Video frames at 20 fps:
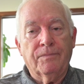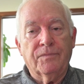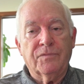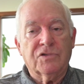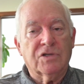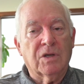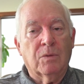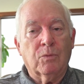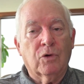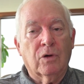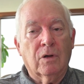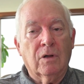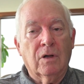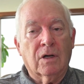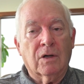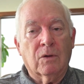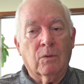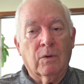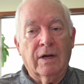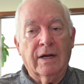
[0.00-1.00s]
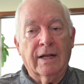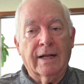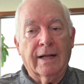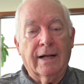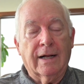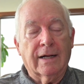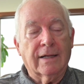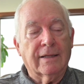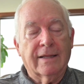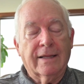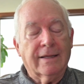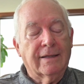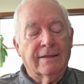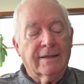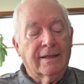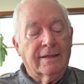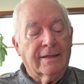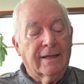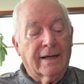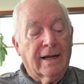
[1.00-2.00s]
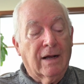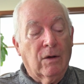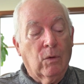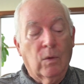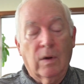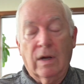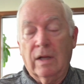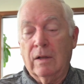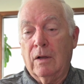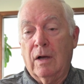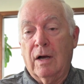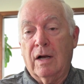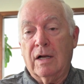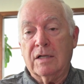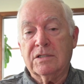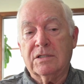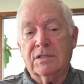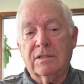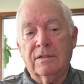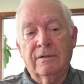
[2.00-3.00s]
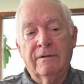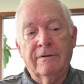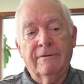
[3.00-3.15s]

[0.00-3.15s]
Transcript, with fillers: somewhere along the way they got that, that got way lost.